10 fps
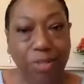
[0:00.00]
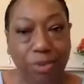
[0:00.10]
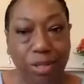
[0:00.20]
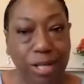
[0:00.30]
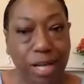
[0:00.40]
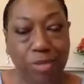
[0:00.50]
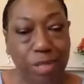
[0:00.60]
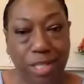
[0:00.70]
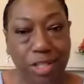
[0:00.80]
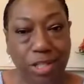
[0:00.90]
for the
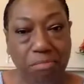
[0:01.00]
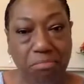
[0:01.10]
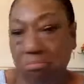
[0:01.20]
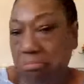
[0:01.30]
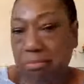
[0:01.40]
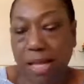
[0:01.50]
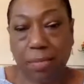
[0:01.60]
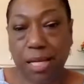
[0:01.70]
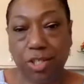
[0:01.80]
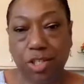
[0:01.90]
contradiction? I
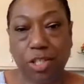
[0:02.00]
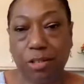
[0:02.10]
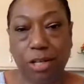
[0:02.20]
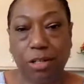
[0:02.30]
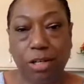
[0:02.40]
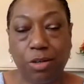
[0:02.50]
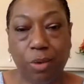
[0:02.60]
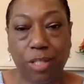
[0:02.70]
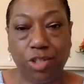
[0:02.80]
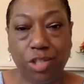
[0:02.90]
mean, it's just a
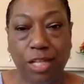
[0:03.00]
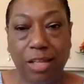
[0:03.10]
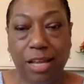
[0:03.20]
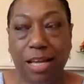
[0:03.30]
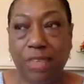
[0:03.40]
question. And I